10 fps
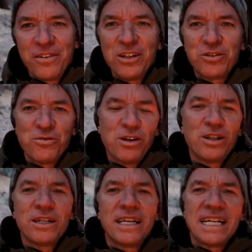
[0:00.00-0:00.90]

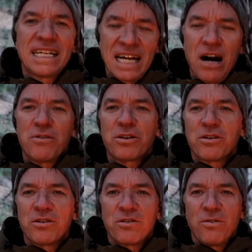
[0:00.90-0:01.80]
visual
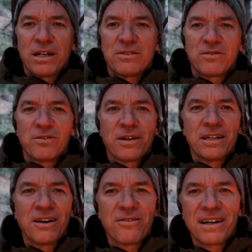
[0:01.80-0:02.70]
encounter. Quite a
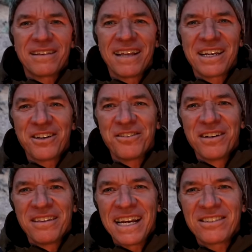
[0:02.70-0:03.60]
story. All right, thank you.
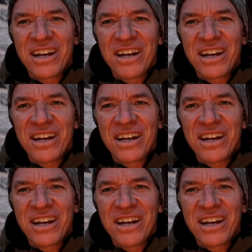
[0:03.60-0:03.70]
Thanks,